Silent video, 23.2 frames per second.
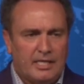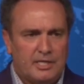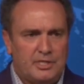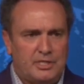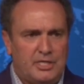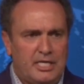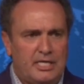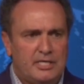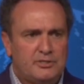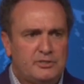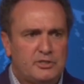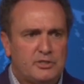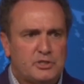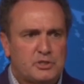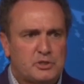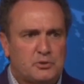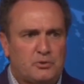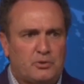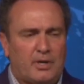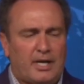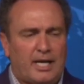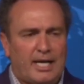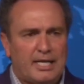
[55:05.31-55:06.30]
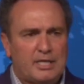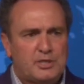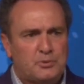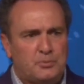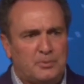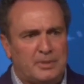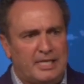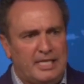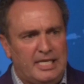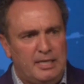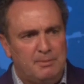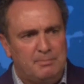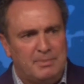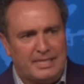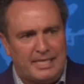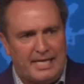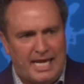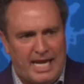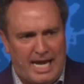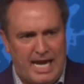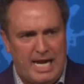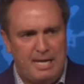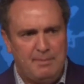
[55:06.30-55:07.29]
Jesus Christ, when he
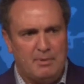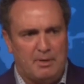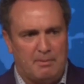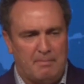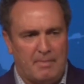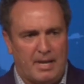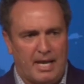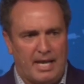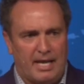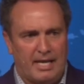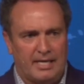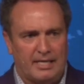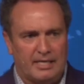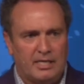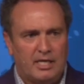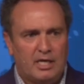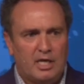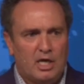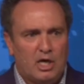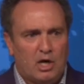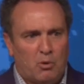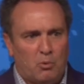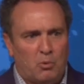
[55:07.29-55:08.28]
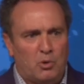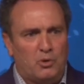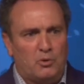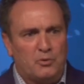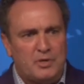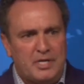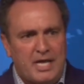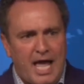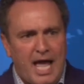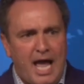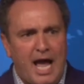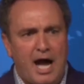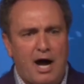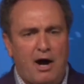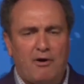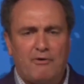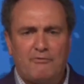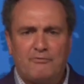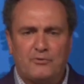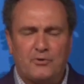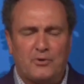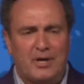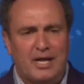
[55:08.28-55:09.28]
became a man, will
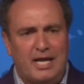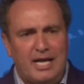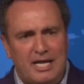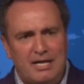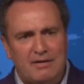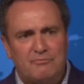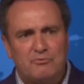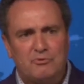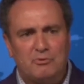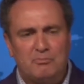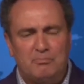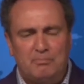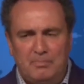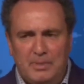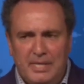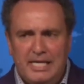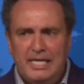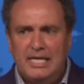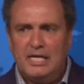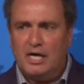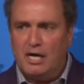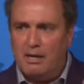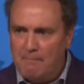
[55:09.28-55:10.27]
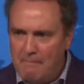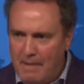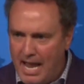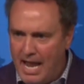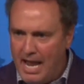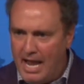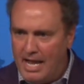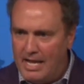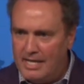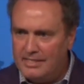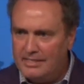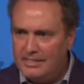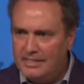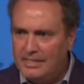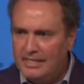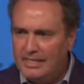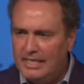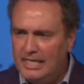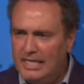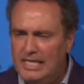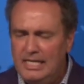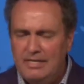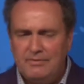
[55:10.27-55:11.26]
now forever be a man,
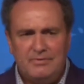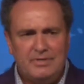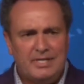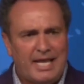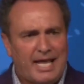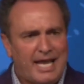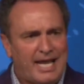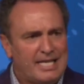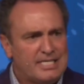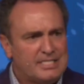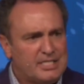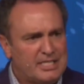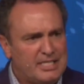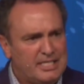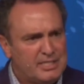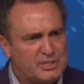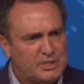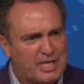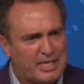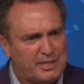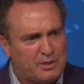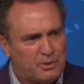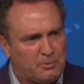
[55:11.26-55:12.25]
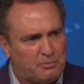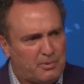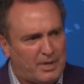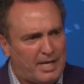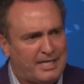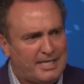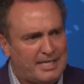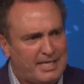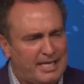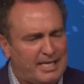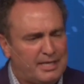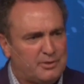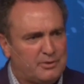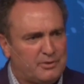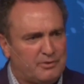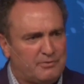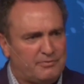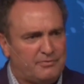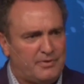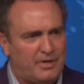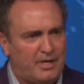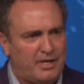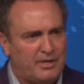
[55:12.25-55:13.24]
even as he is at the right hand of
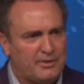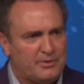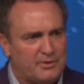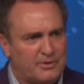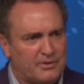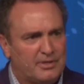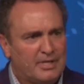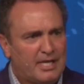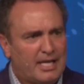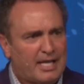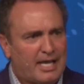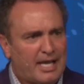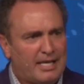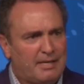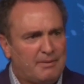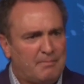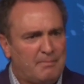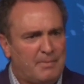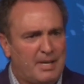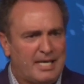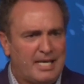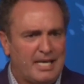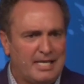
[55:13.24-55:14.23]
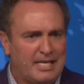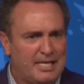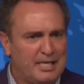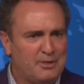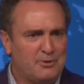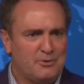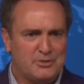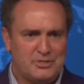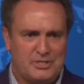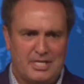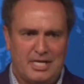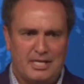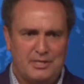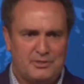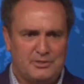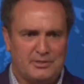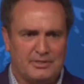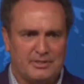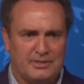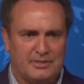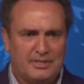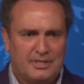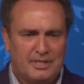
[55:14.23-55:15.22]
the Father, making
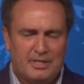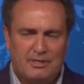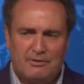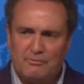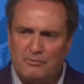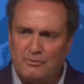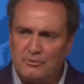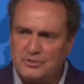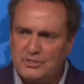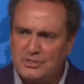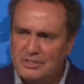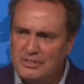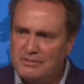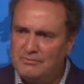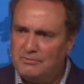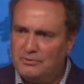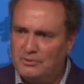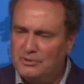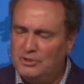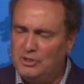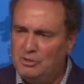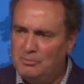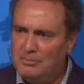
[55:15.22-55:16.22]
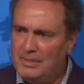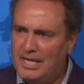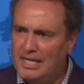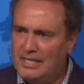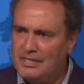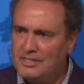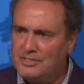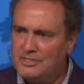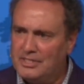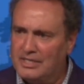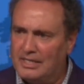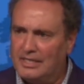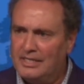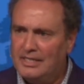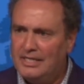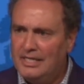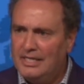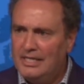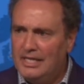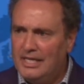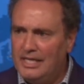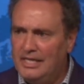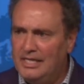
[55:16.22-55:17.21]
intercession for sinful humanity.
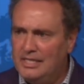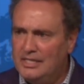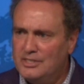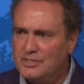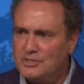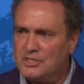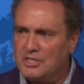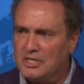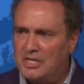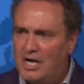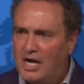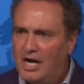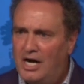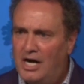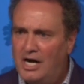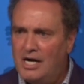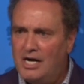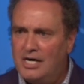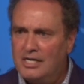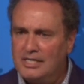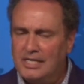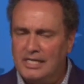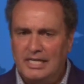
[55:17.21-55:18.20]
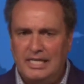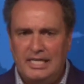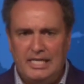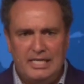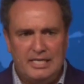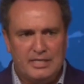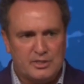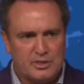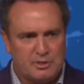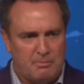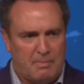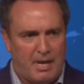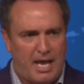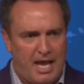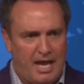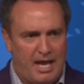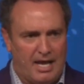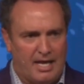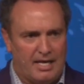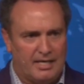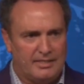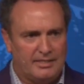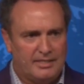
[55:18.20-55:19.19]
He is God and he is
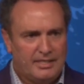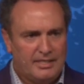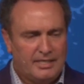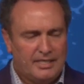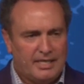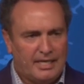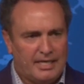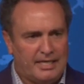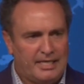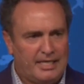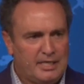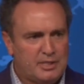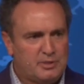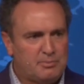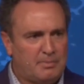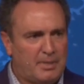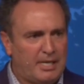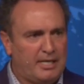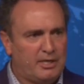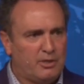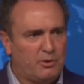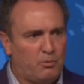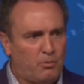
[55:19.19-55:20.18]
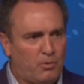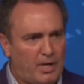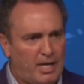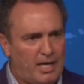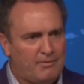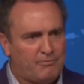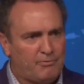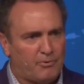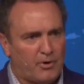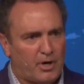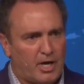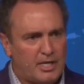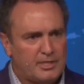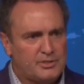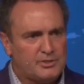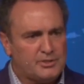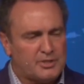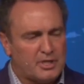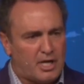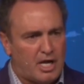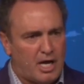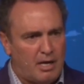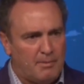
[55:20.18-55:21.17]
man, and he's made a way for
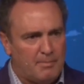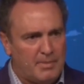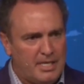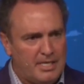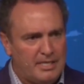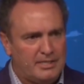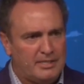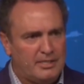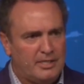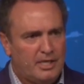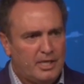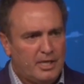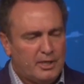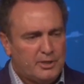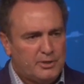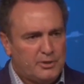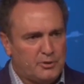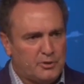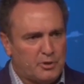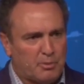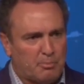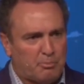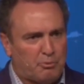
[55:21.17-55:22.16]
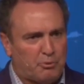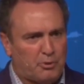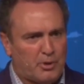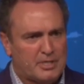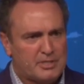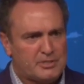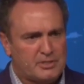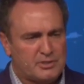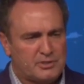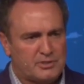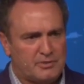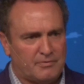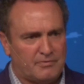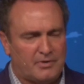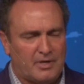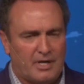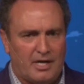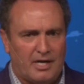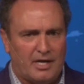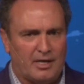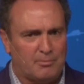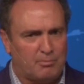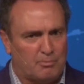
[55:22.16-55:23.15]
us to come in to the presence of
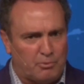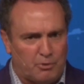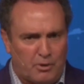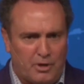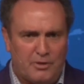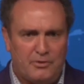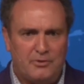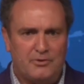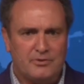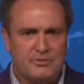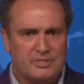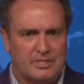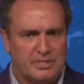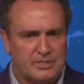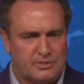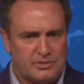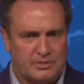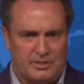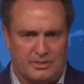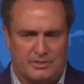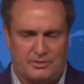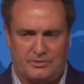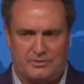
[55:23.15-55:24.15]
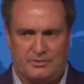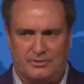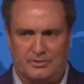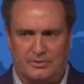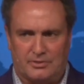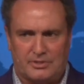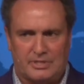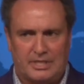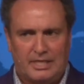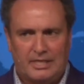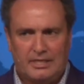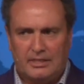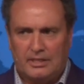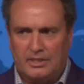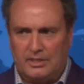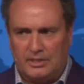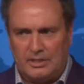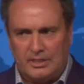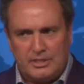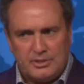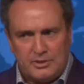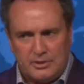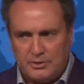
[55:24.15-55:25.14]
God. Brothers and sisters,
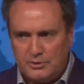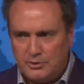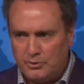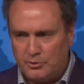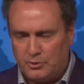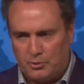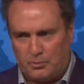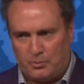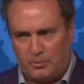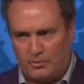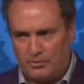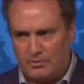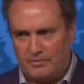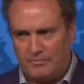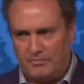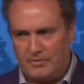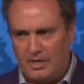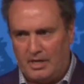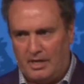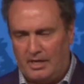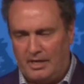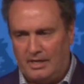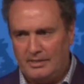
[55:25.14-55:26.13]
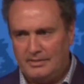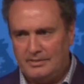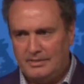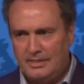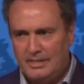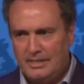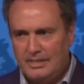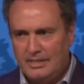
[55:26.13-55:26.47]
listen to the word of God.